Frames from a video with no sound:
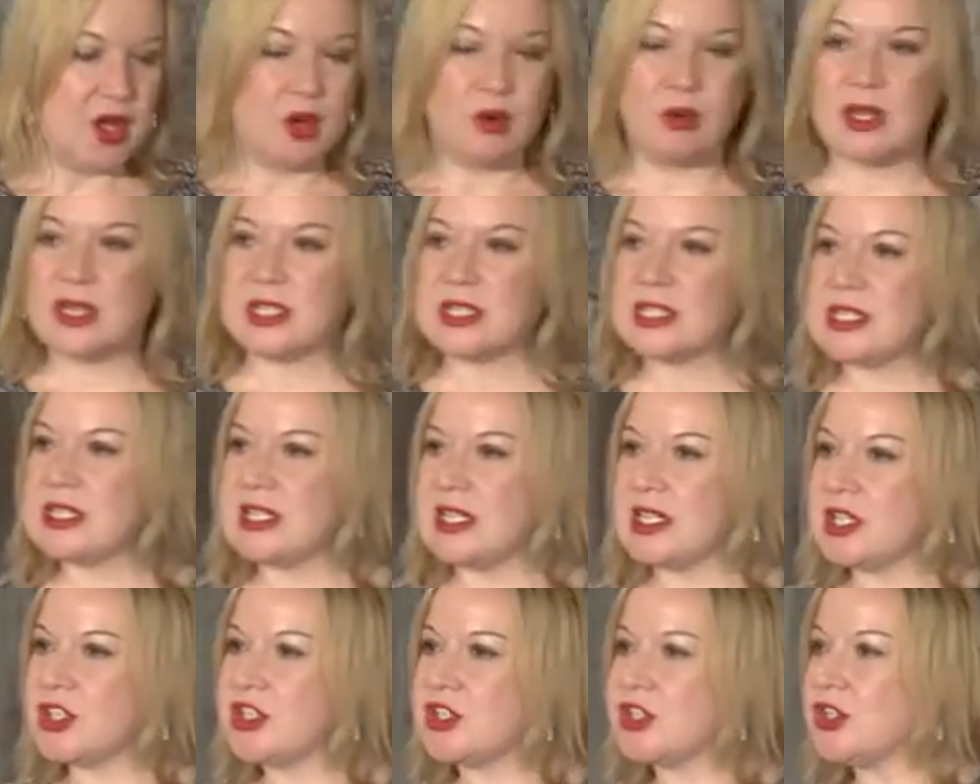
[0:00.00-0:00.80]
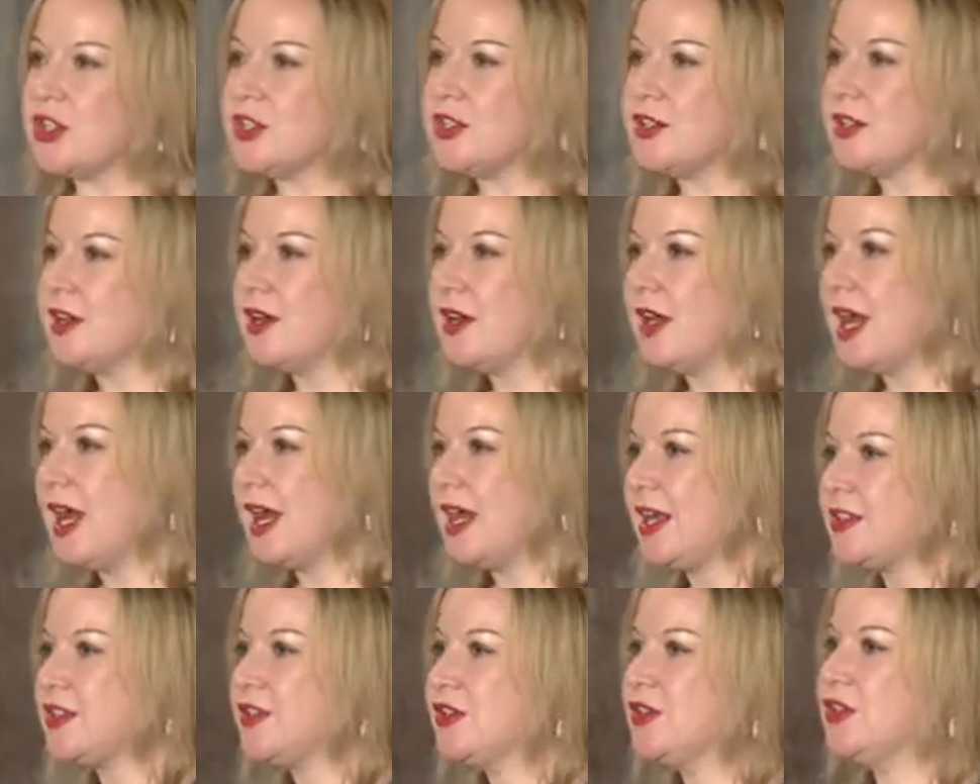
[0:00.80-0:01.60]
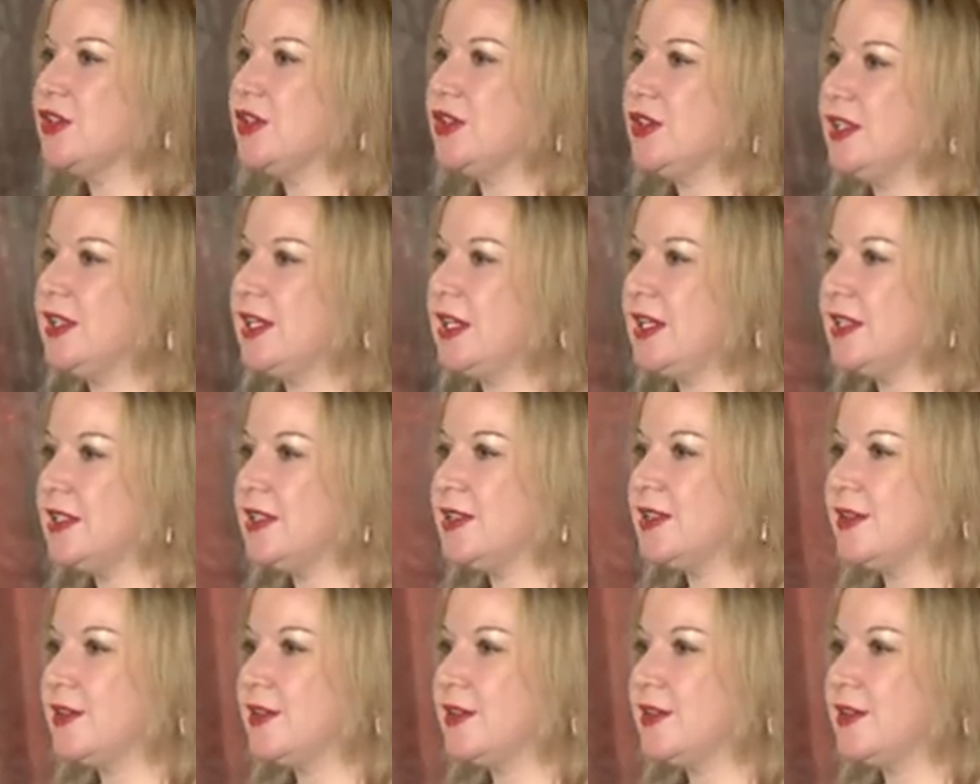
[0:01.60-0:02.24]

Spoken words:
When teachers are asked to lead